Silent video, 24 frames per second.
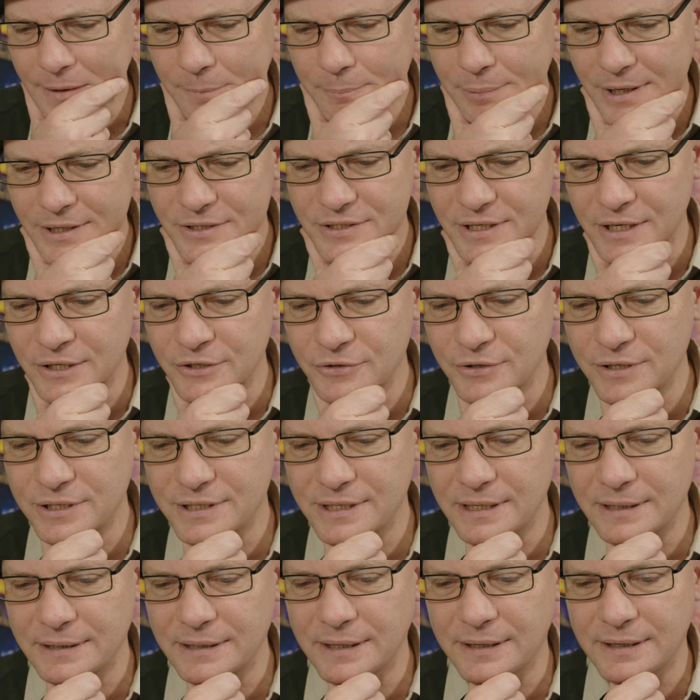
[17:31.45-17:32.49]
But it's
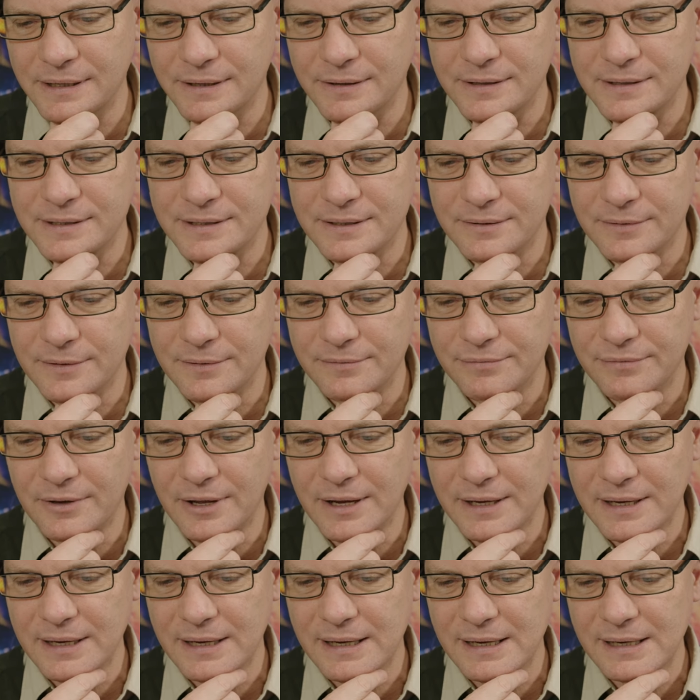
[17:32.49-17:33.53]
interesting that there is sort of
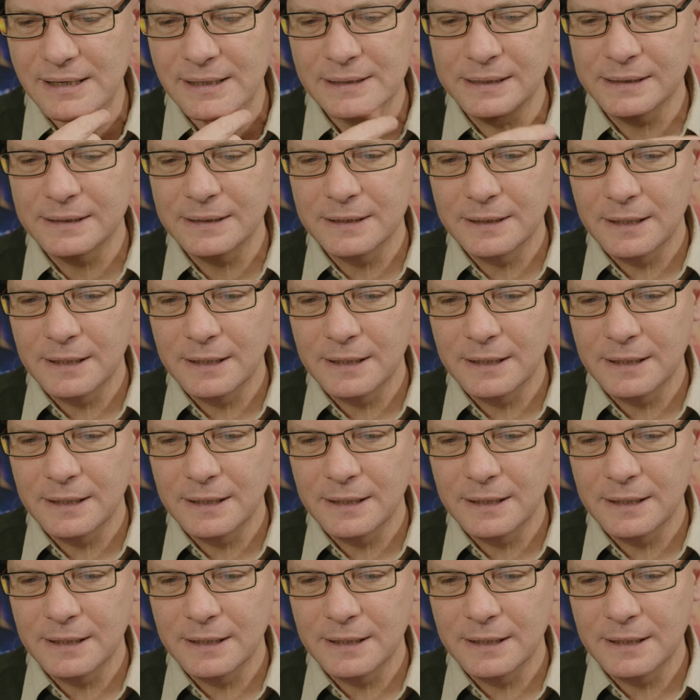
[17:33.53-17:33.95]
like a,